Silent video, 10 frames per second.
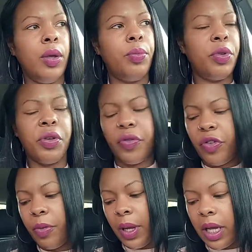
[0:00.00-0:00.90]

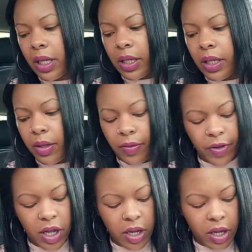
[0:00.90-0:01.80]
beautiful, man.
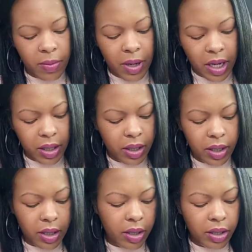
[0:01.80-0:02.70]
Virgo, man,
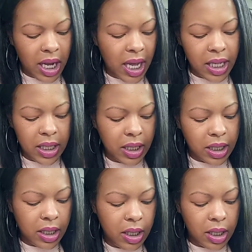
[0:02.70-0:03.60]
you
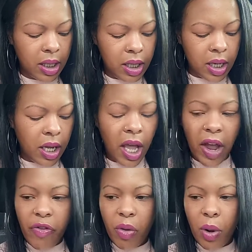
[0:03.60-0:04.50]
guys,
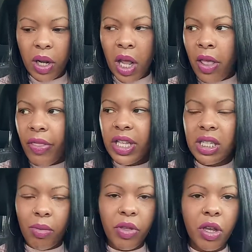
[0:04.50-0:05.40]
everyone, there's
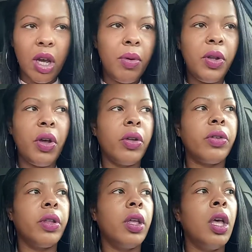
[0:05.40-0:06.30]
something going
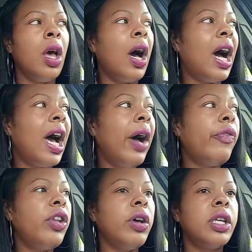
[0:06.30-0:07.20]
on. I have
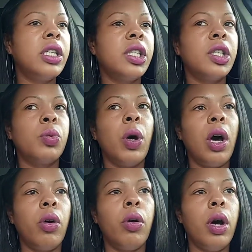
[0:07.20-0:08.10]
noticed as
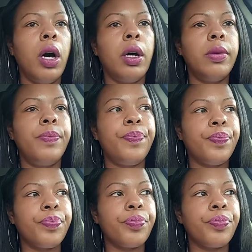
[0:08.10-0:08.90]
well, there's